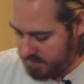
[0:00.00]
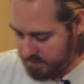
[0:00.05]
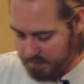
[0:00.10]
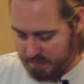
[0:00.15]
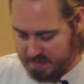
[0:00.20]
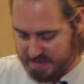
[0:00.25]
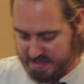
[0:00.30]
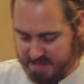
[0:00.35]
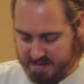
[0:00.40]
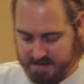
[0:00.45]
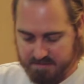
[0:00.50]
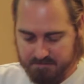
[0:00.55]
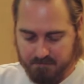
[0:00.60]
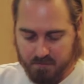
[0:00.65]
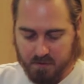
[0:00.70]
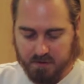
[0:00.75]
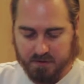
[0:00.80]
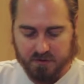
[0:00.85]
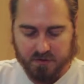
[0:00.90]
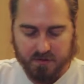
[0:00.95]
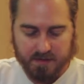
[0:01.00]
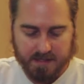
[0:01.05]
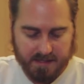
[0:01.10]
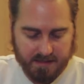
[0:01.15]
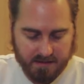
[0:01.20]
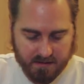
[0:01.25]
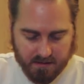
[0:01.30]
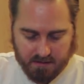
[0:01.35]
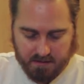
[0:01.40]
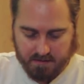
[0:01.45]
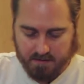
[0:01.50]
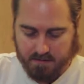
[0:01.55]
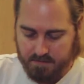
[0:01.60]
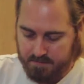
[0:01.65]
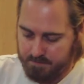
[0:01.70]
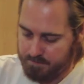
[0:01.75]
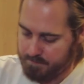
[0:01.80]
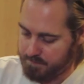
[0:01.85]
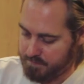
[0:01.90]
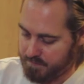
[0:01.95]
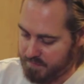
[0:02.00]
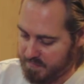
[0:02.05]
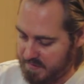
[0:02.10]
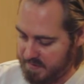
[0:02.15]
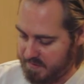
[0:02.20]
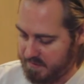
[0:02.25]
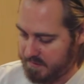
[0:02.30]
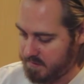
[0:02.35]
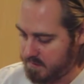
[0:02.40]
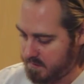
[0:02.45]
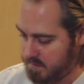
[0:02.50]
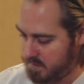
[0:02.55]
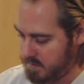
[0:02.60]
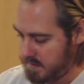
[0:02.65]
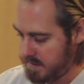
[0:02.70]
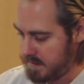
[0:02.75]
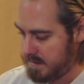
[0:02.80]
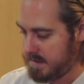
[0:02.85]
But once you get it on, there you go.